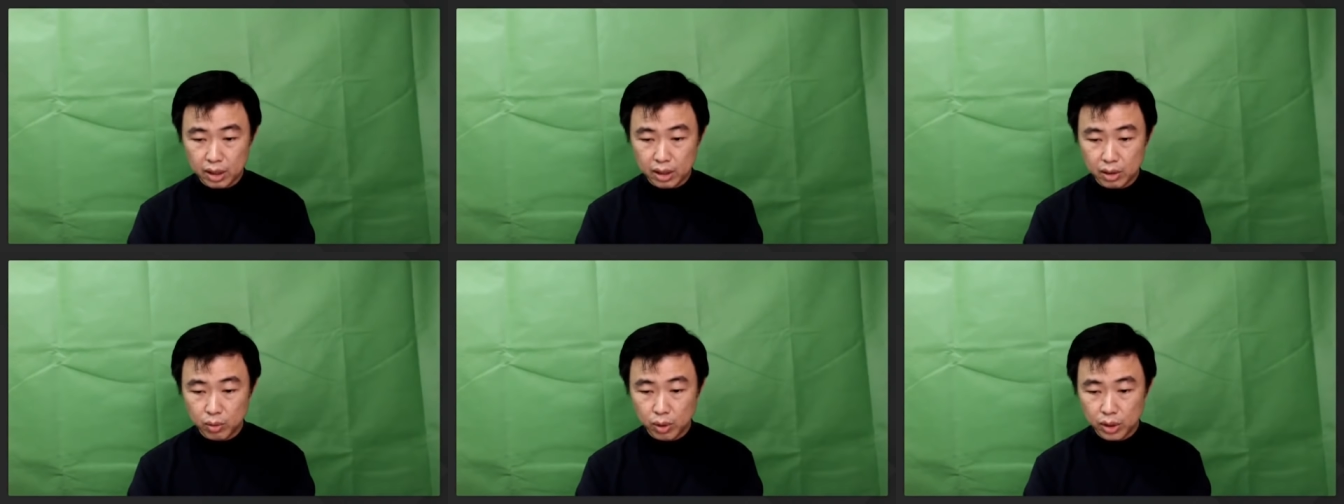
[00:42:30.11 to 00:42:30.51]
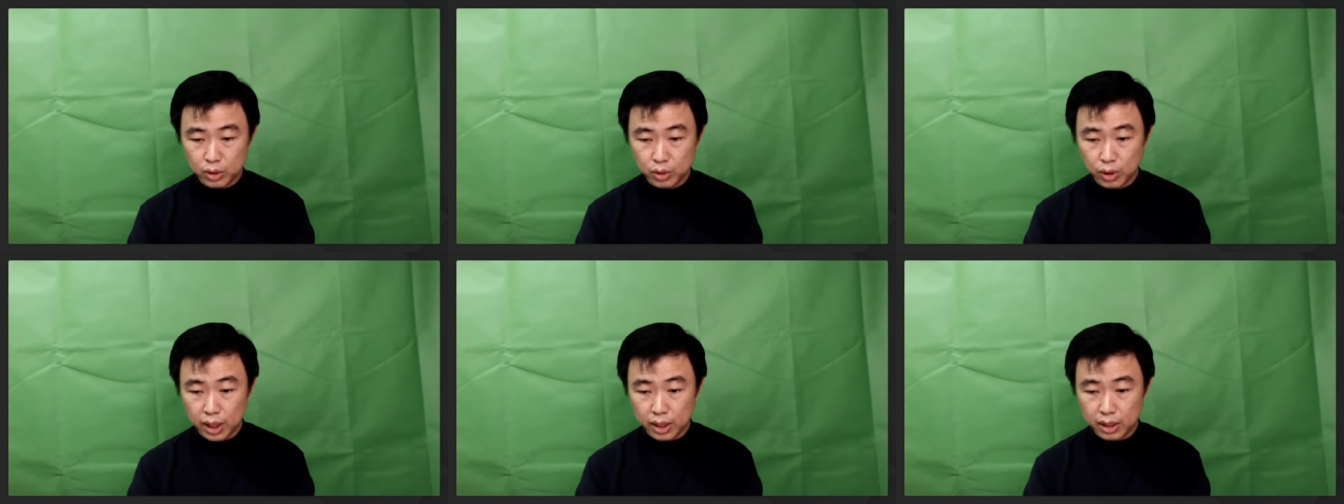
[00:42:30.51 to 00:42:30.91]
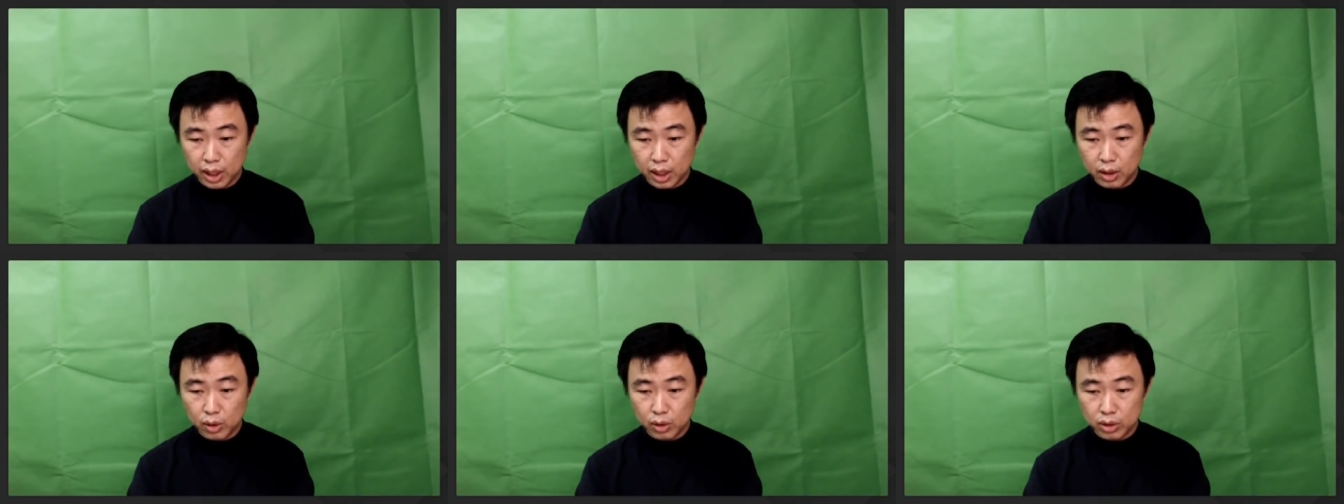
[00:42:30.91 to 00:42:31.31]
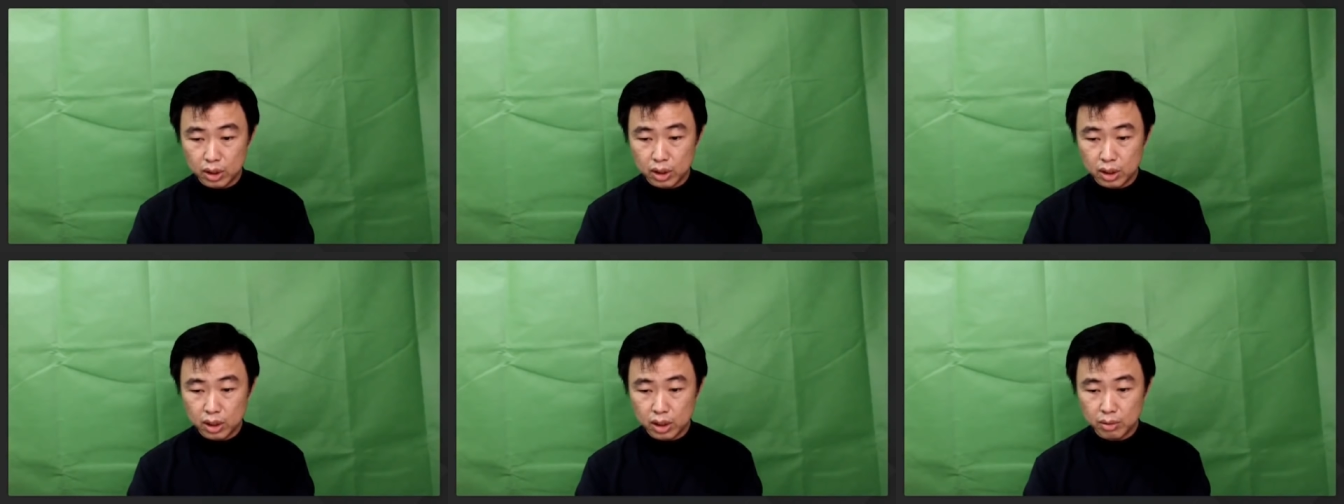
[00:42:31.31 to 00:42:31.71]
What should I take notes
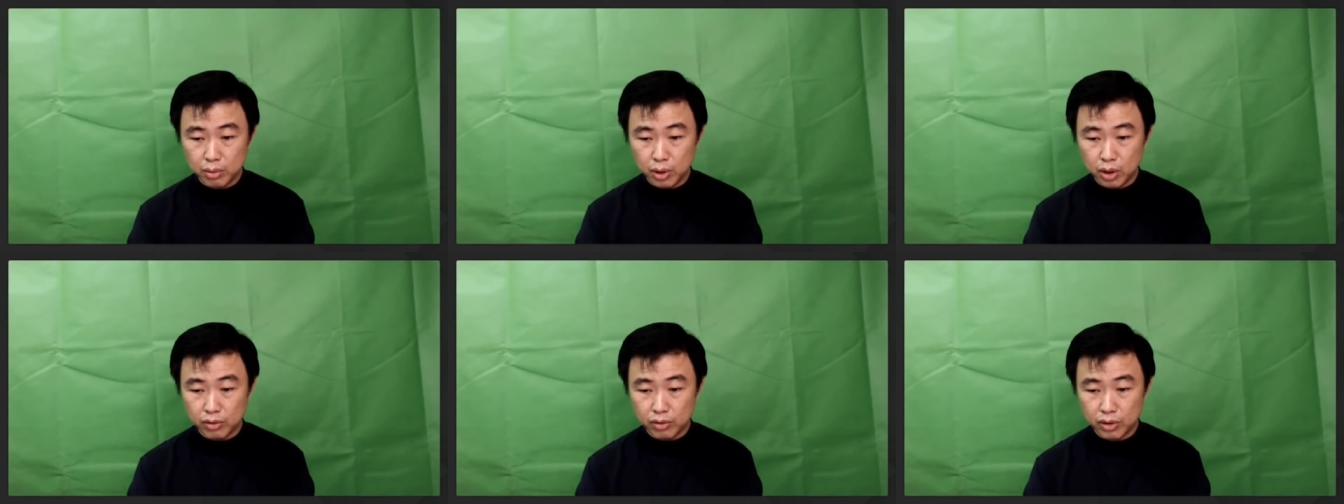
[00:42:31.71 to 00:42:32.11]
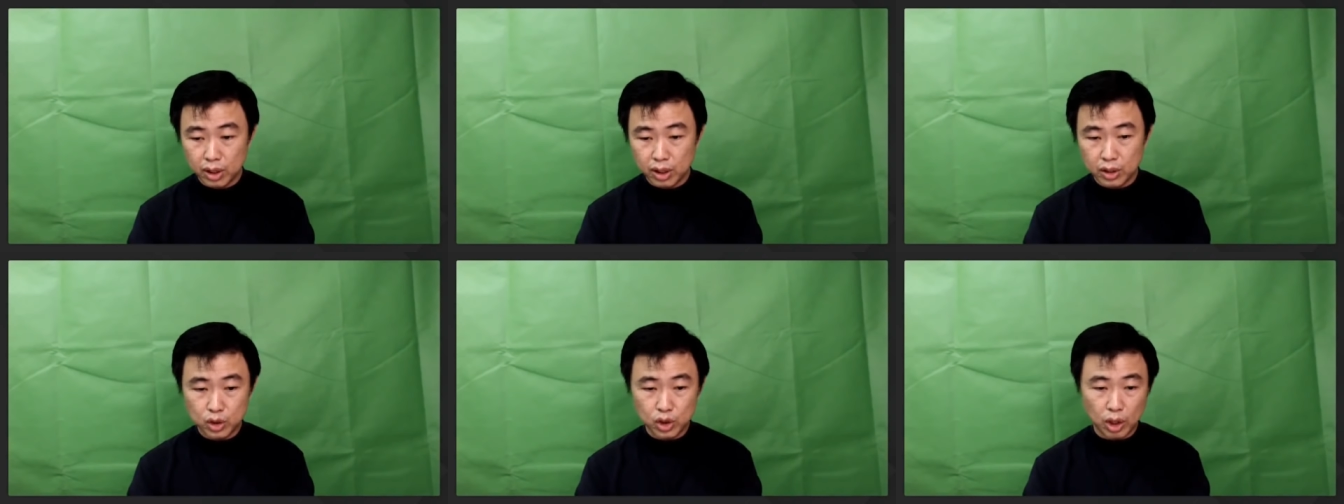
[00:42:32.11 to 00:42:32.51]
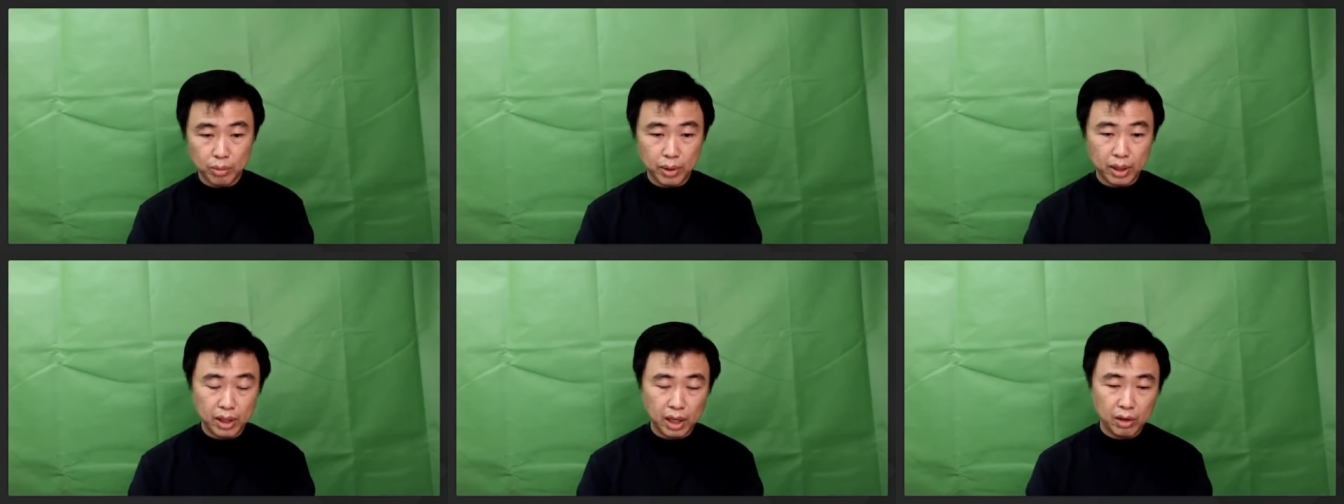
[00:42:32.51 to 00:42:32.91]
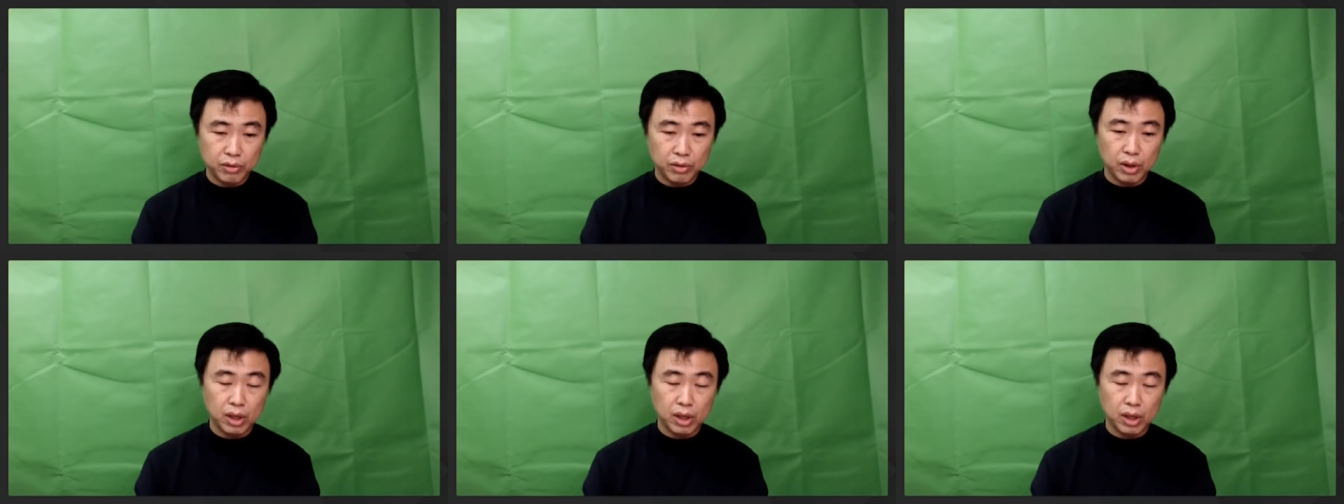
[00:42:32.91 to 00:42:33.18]
in terms of uh, job and health?